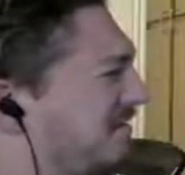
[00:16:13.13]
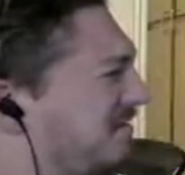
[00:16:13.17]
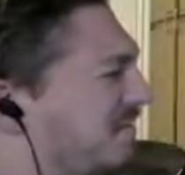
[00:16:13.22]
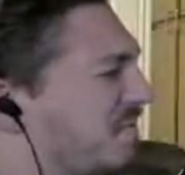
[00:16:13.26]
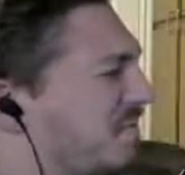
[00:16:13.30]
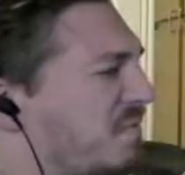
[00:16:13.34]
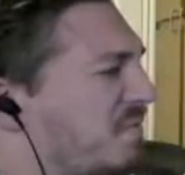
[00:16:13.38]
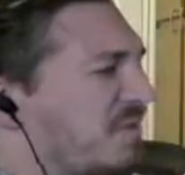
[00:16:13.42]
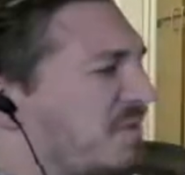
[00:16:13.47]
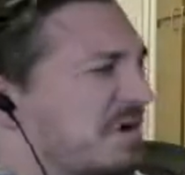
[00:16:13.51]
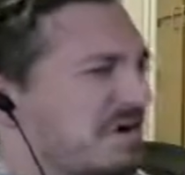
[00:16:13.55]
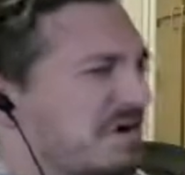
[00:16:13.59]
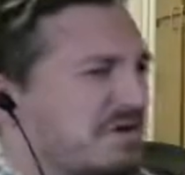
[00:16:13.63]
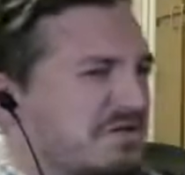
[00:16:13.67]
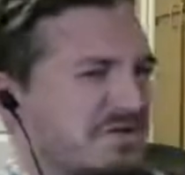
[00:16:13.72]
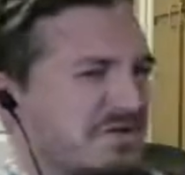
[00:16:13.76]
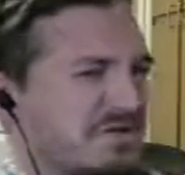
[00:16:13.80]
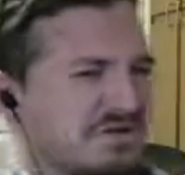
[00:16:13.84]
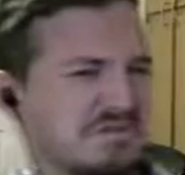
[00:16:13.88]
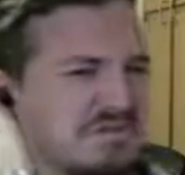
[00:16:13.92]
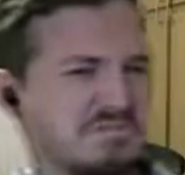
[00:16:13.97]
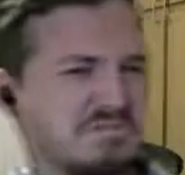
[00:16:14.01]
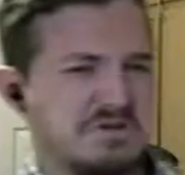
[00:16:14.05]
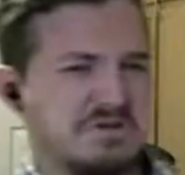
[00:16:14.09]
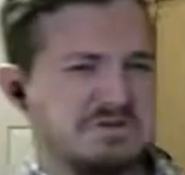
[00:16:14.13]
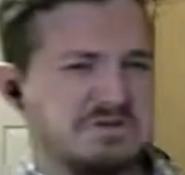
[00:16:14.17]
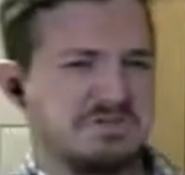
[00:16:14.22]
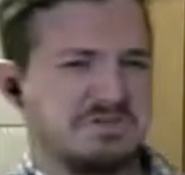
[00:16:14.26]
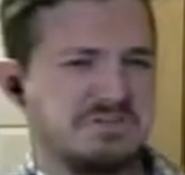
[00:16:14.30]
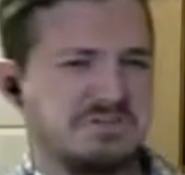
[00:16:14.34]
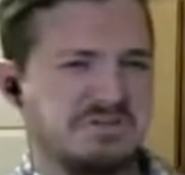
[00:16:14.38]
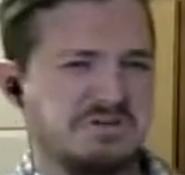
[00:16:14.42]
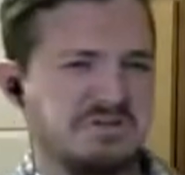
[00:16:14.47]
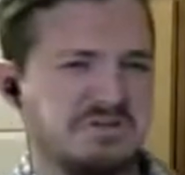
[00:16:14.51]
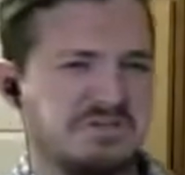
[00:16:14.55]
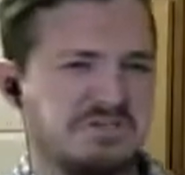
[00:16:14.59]
Weird looking
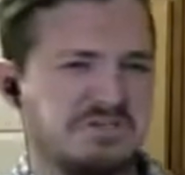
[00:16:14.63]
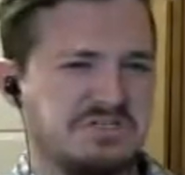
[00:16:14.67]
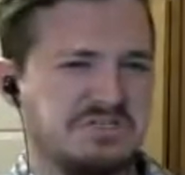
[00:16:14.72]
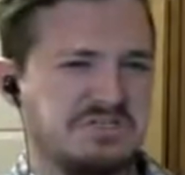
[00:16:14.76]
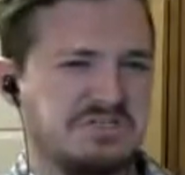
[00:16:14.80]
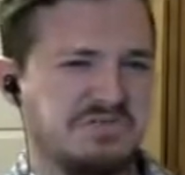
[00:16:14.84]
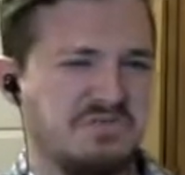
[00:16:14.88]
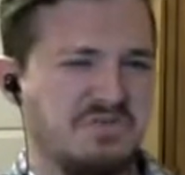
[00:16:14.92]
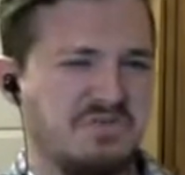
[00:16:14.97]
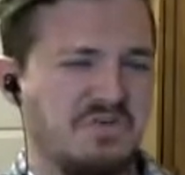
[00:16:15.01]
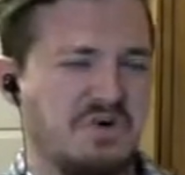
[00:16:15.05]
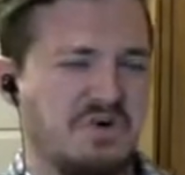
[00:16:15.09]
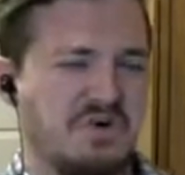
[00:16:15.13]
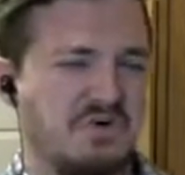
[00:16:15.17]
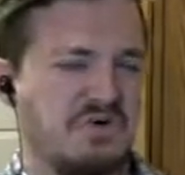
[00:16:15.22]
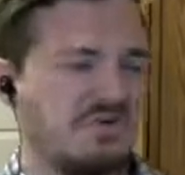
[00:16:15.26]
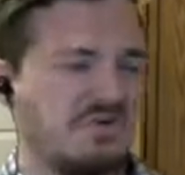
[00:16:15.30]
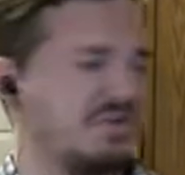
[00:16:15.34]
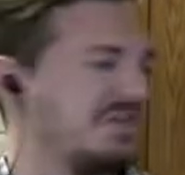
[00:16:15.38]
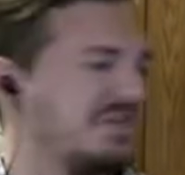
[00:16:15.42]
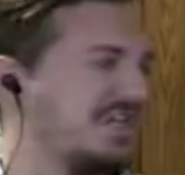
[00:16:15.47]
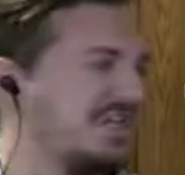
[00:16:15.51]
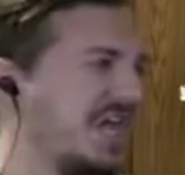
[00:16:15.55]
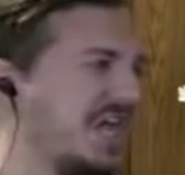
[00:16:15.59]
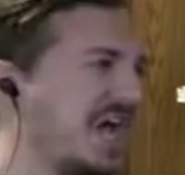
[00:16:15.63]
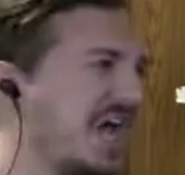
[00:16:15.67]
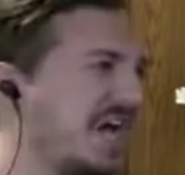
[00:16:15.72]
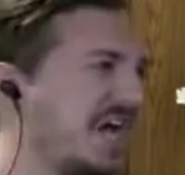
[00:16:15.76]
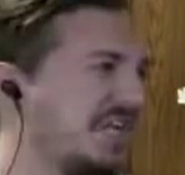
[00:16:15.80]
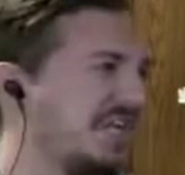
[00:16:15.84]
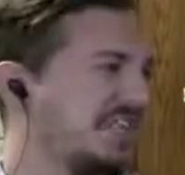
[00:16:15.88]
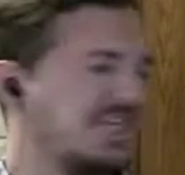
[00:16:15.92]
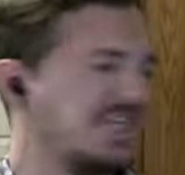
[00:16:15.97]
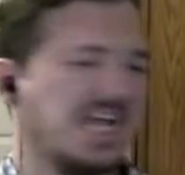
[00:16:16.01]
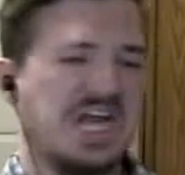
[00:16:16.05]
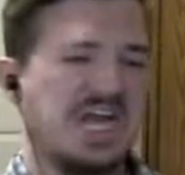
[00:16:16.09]
monster photo
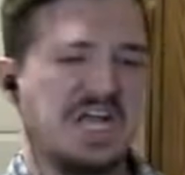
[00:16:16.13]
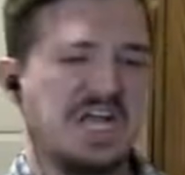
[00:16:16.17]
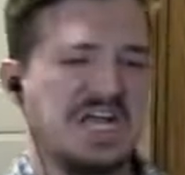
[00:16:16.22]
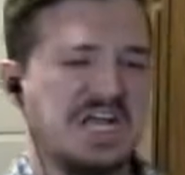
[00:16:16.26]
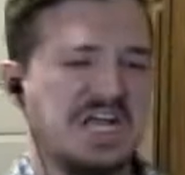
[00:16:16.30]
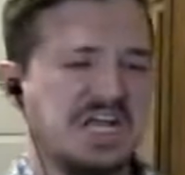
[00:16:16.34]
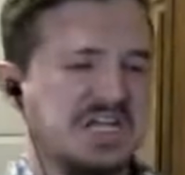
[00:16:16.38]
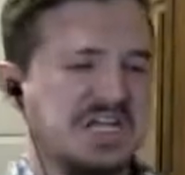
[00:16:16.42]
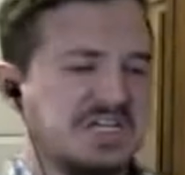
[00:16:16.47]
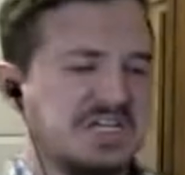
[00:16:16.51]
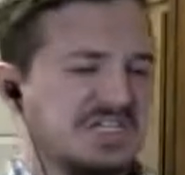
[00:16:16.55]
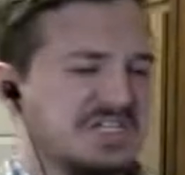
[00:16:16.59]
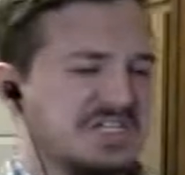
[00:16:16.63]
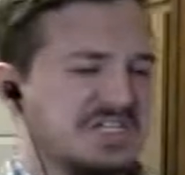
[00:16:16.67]
attached and